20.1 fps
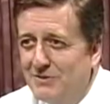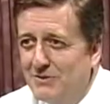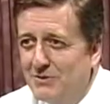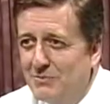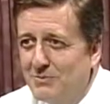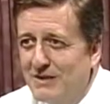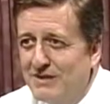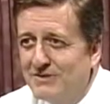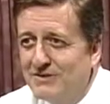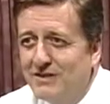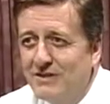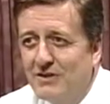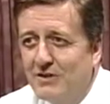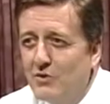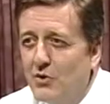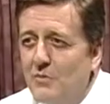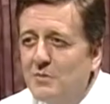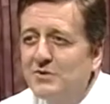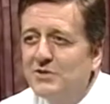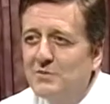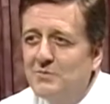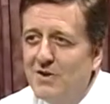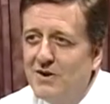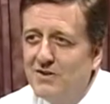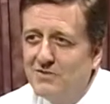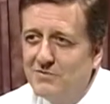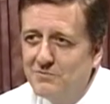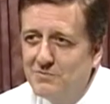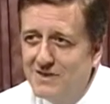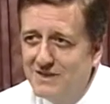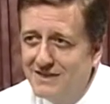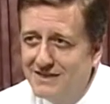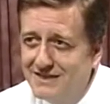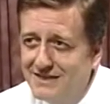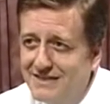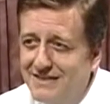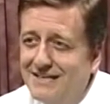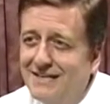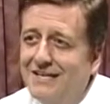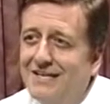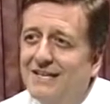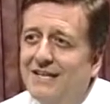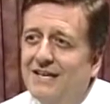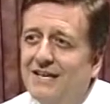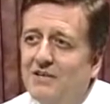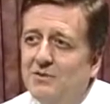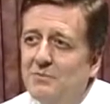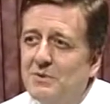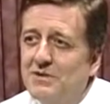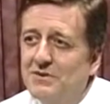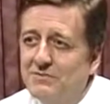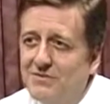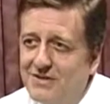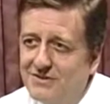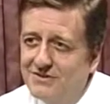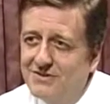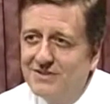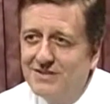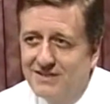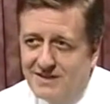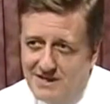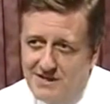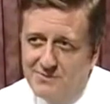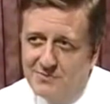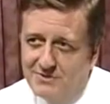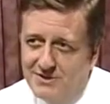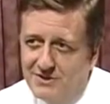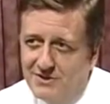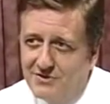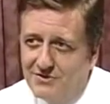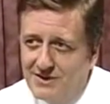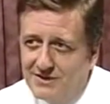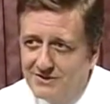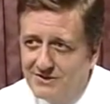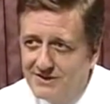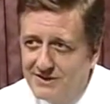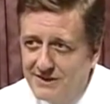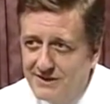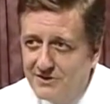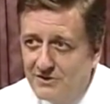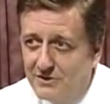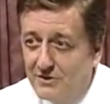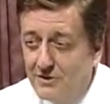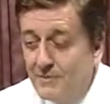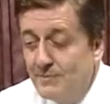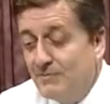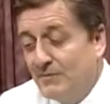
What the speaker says: Basically an enormous amount of money has been invested to keep cigarettes legal.